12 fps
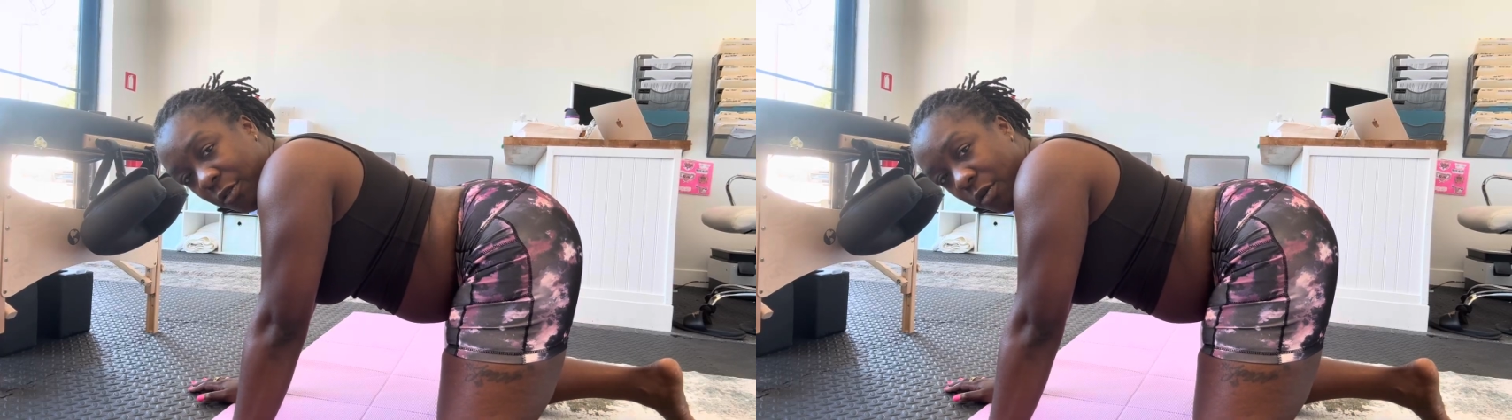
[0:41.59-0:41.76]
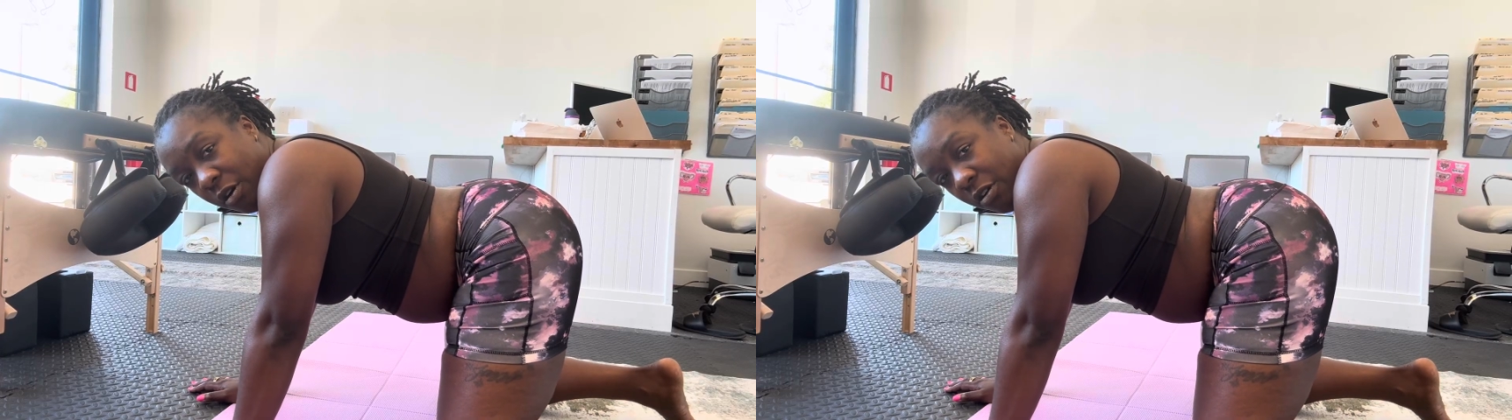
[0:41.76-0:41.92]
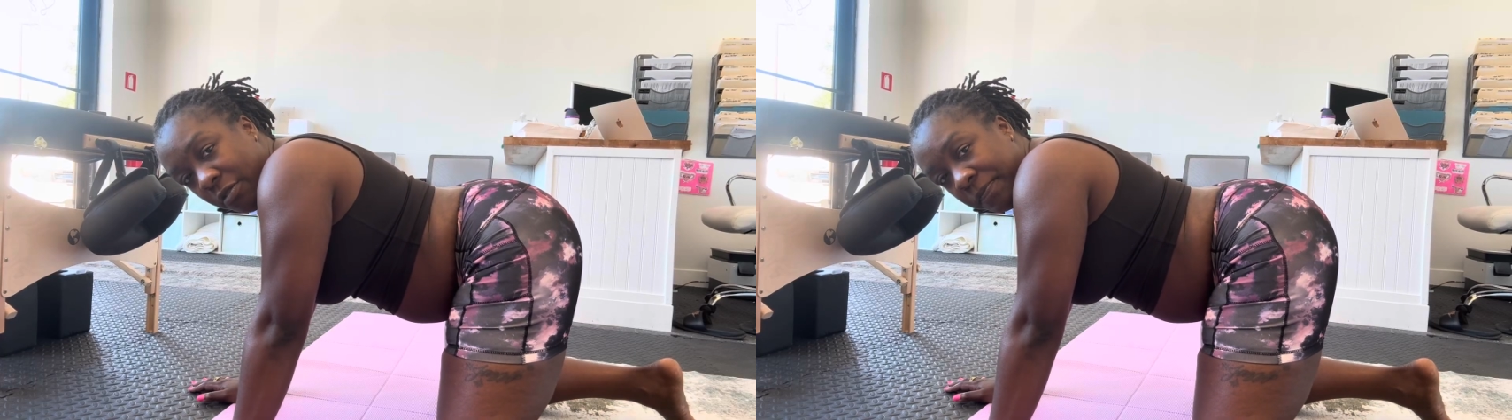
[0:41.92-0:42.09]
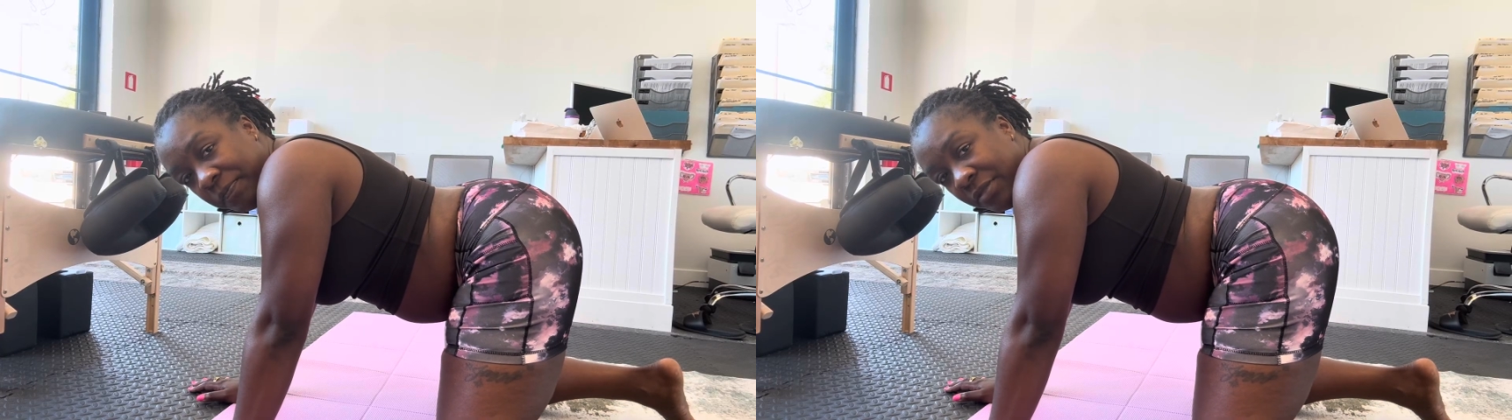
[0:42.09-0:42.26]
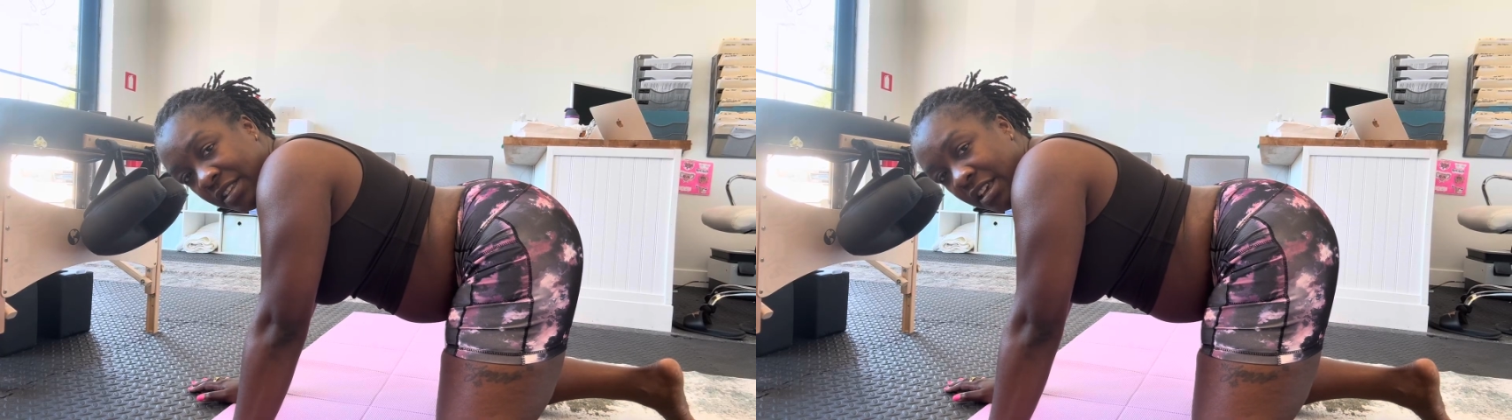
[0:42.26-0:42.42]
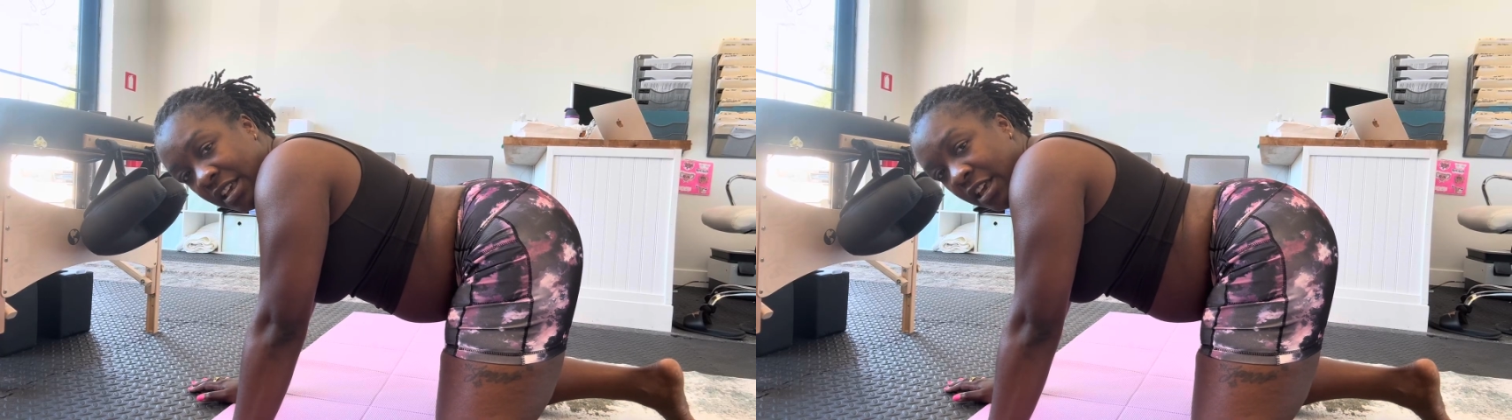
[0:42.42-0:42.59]
wall.
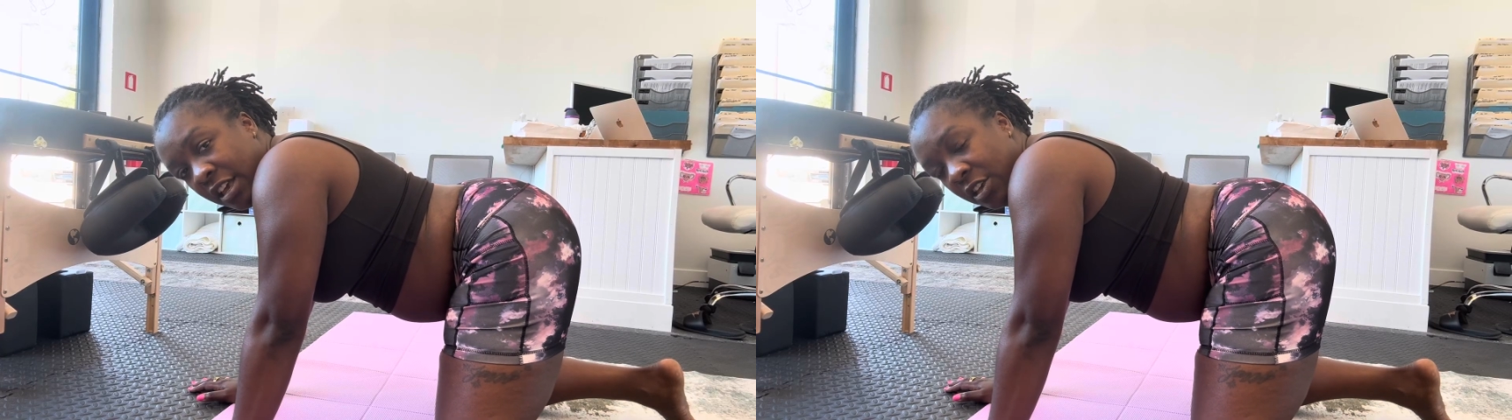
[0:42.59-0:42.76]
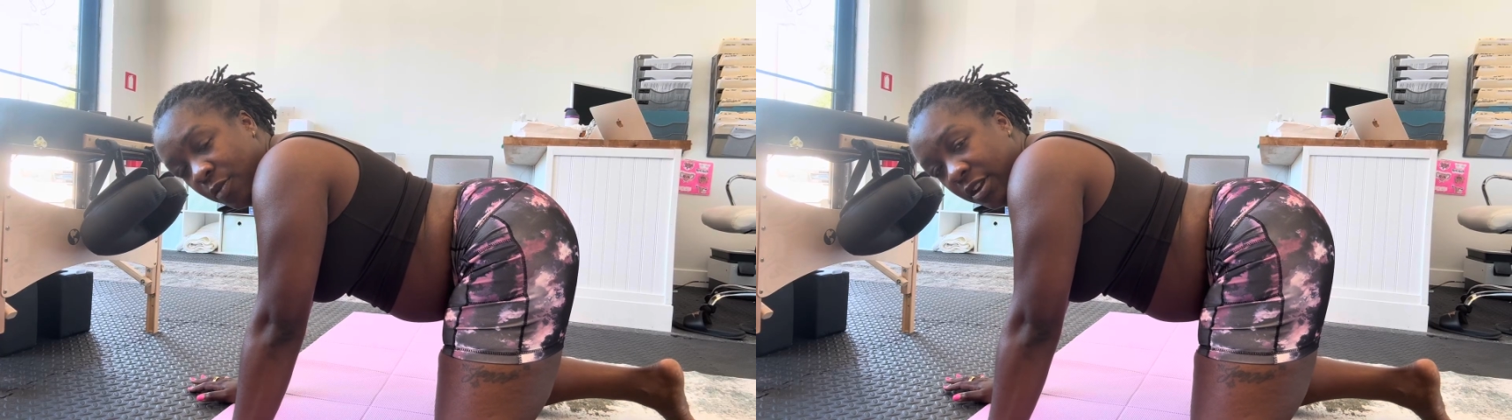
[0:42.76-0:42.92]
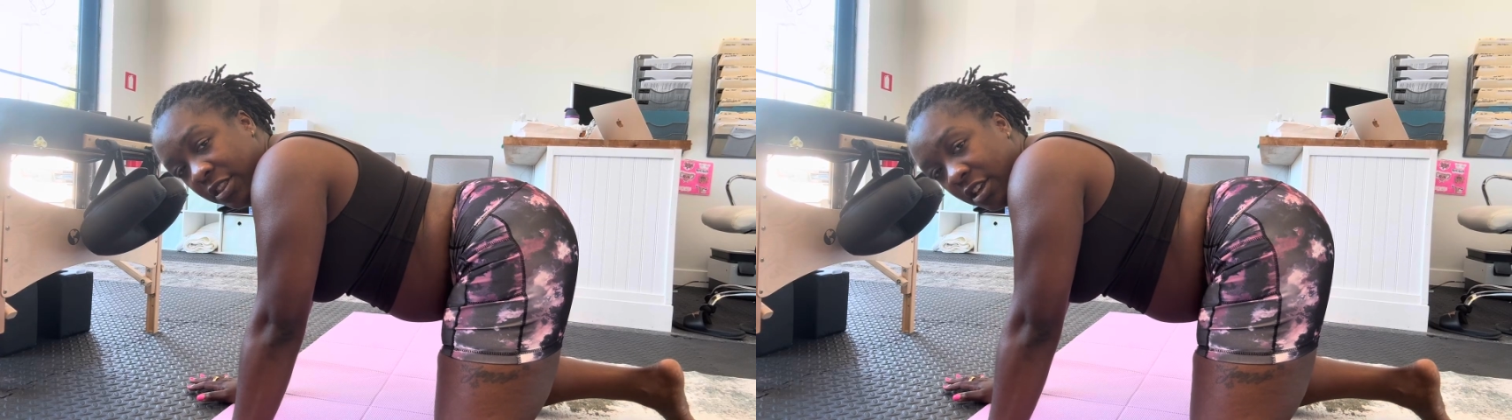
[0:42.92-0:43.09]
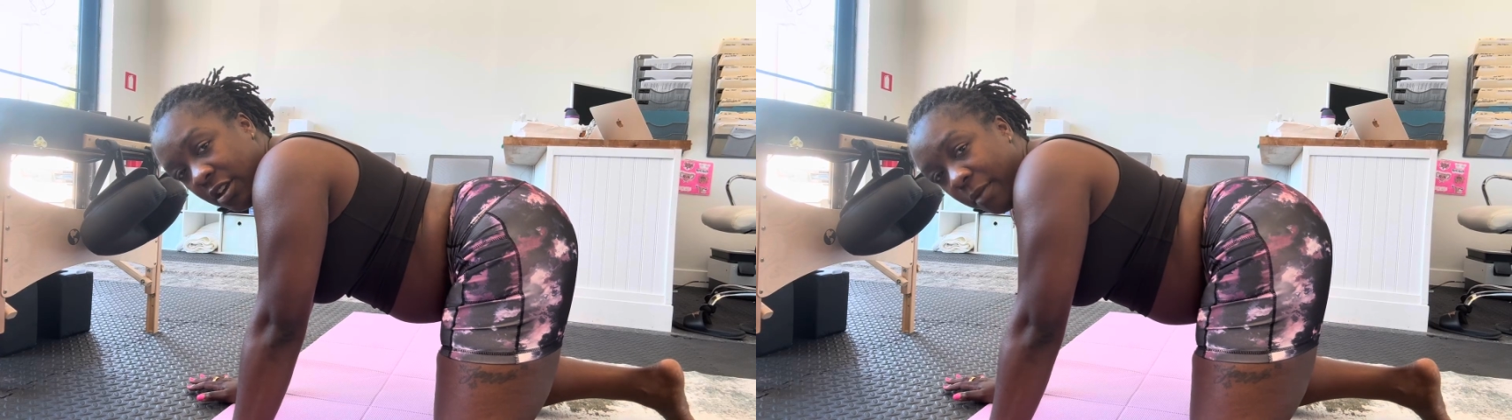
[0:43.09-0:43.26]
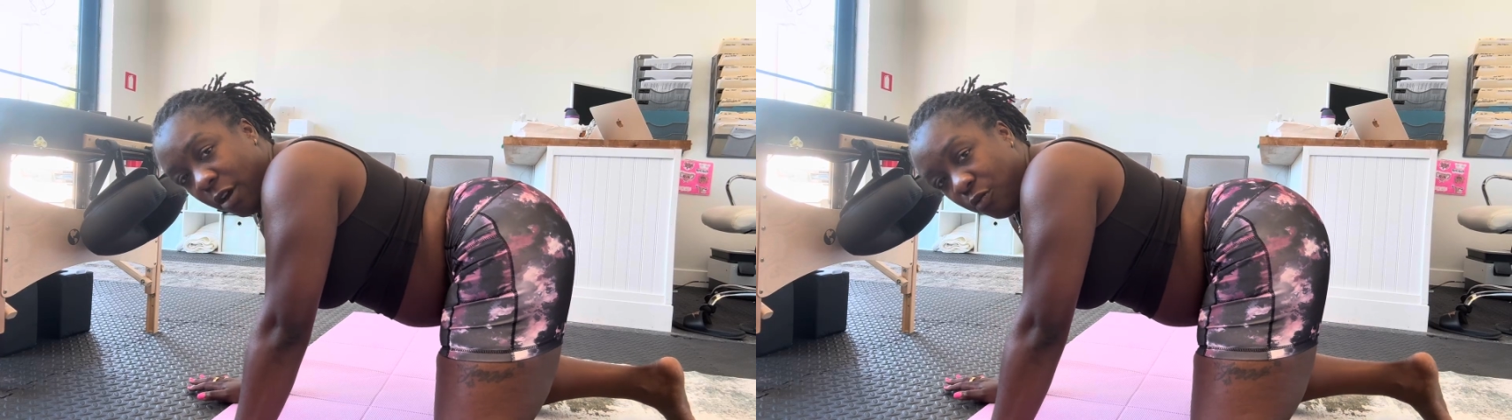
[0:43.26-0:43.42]
You want to think about